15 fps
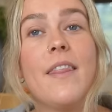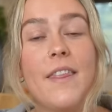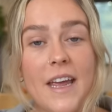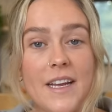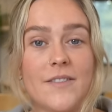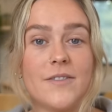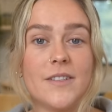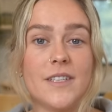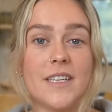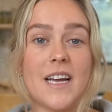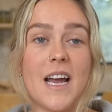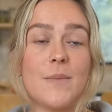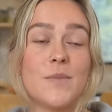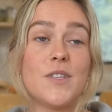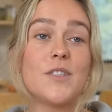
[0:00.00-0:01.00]
Thankfully,
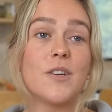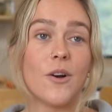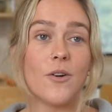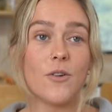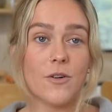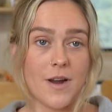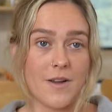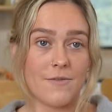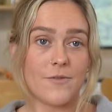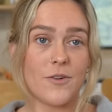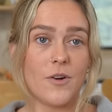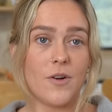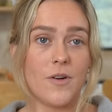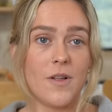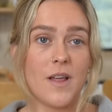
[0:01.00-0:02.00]
I'm so
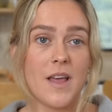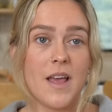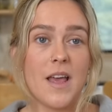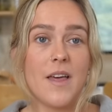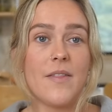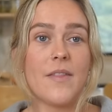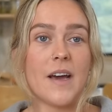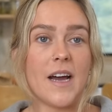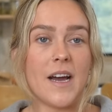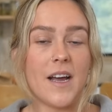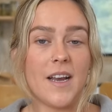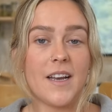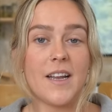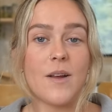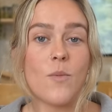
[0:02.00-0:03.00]
grateful
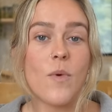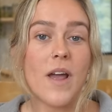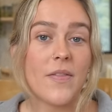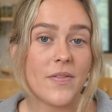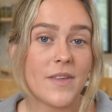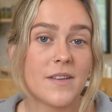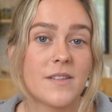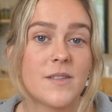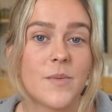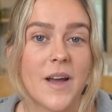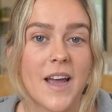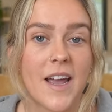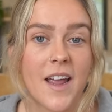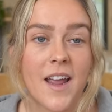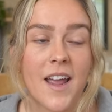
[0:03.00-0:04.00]
that it went this
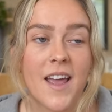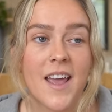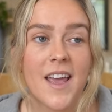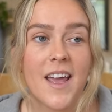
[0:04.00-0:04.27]
way.